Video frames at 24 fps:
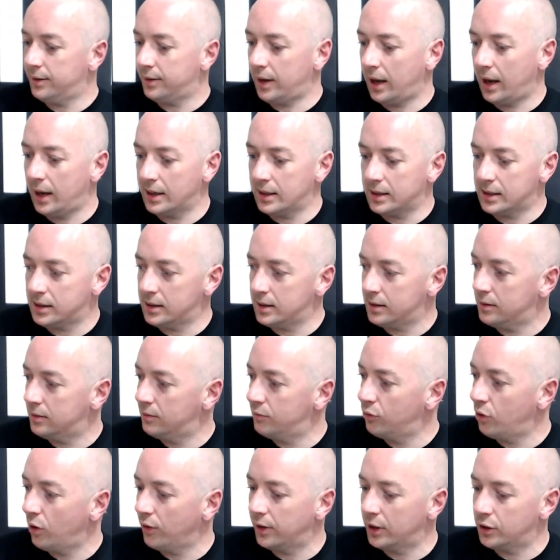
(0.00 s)
and
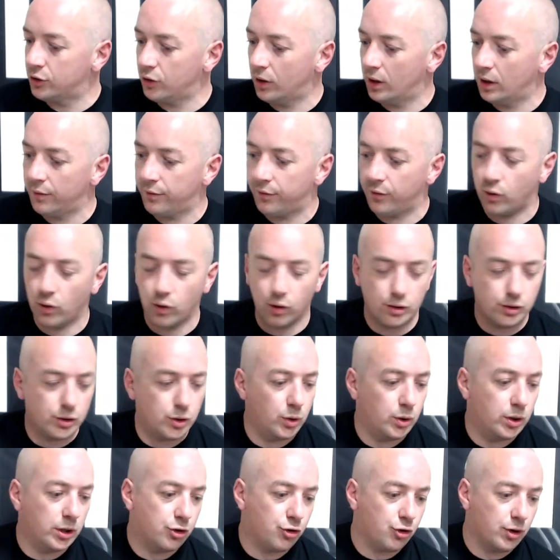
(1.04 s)
run the drill for 2
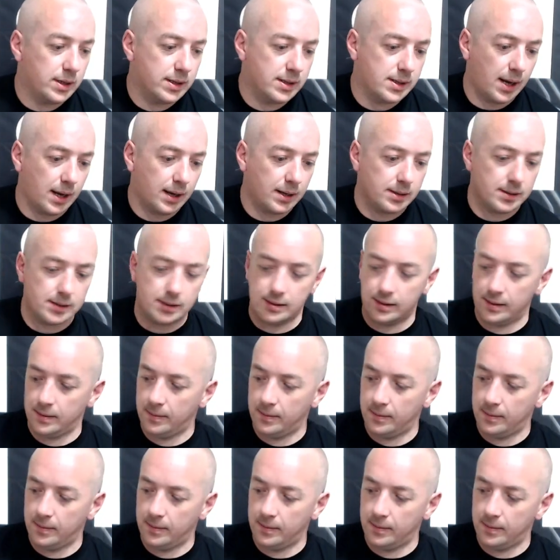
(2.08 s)
to 3 seconds.